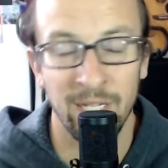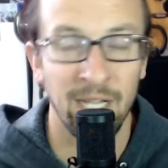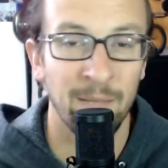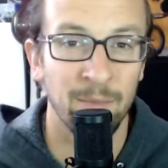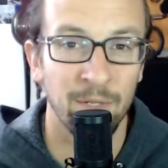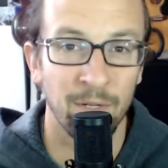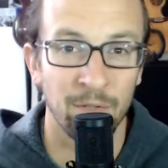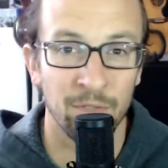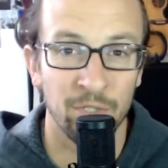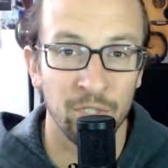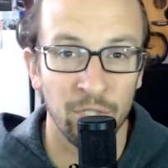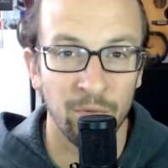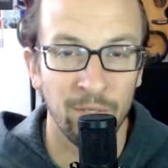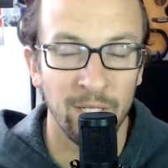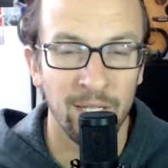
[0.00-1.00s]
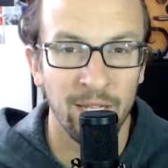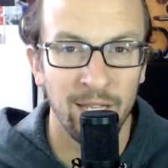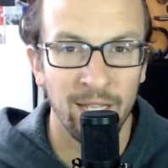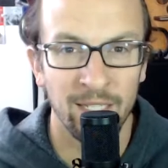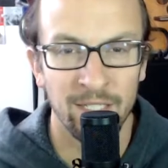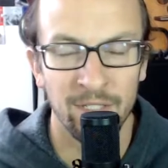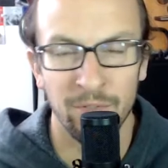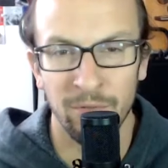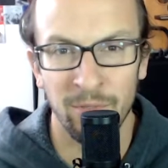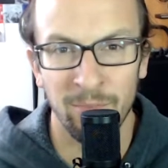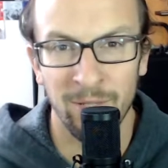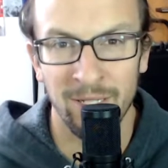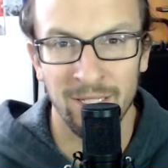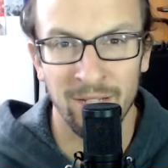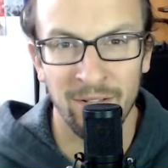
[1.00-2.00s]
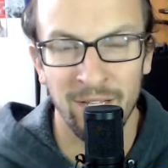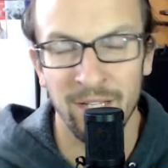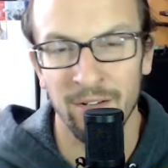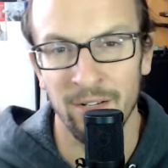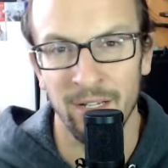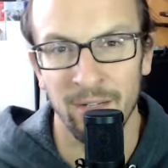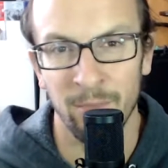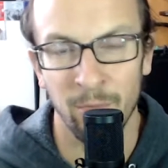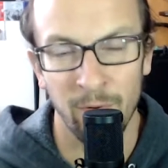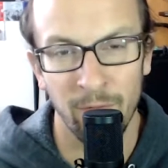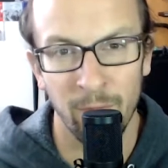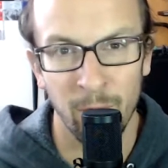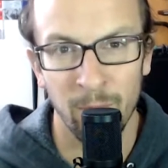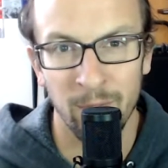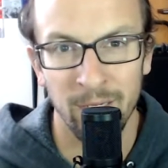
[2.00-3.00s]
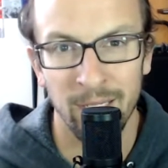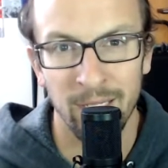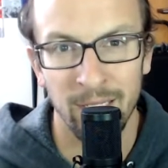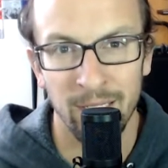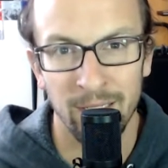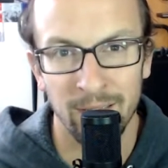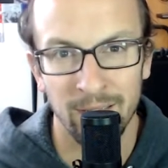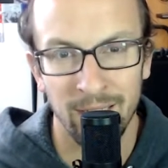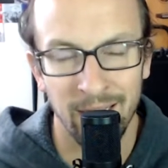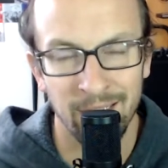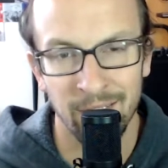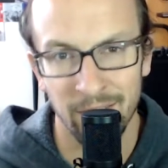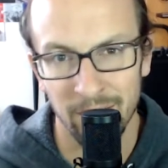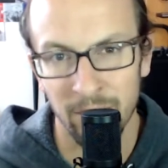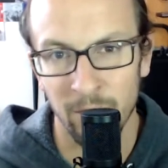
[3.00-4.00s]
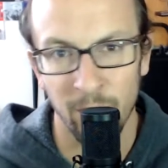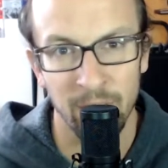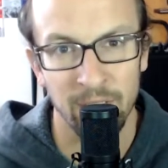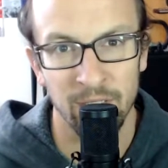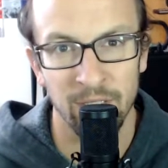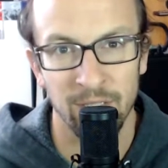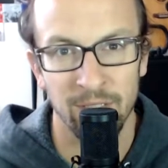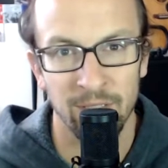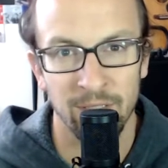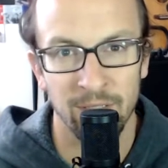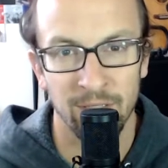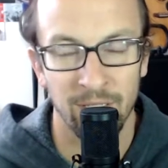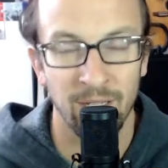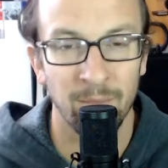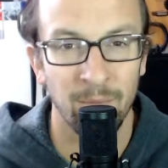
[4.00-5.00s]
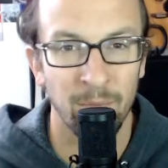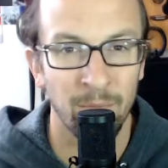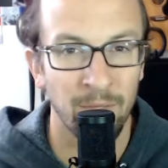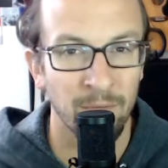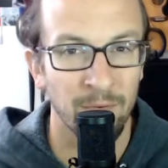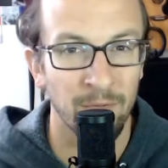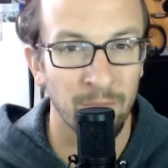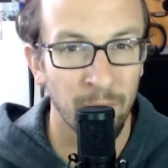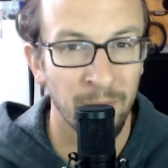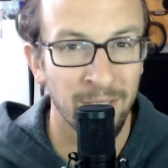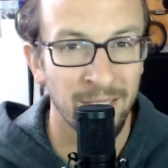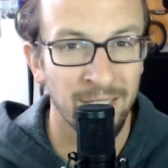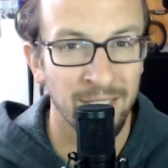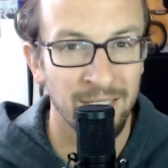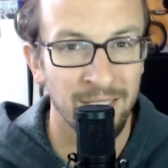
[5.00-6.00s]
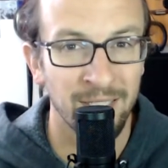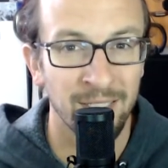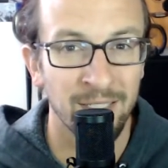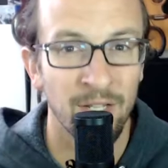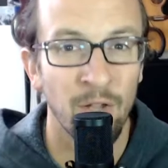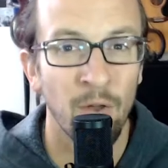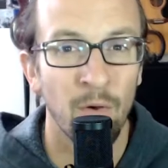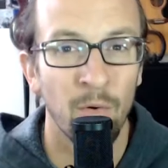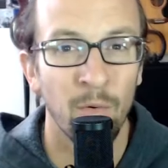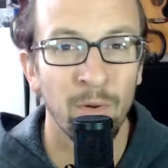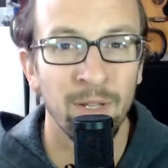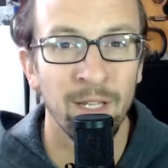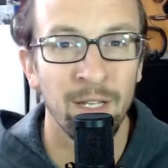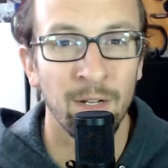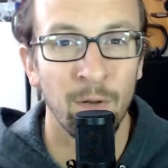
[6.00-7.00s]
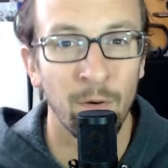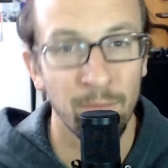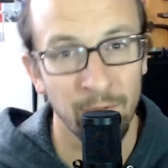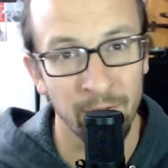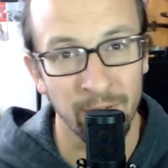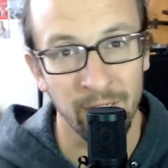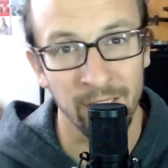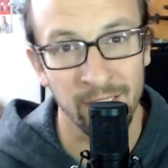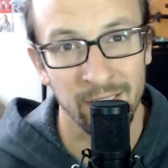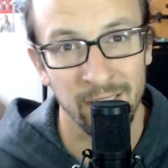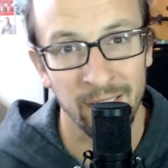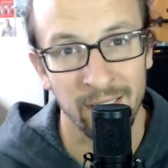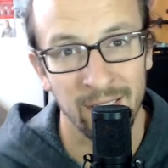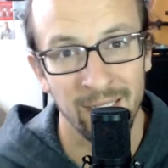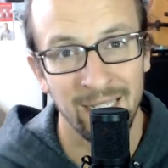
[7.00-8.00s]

I'm your host, Joey. This is the only place on the internet where a former idiot answers your questions to help you either avoid idiocy or get over your idiocy.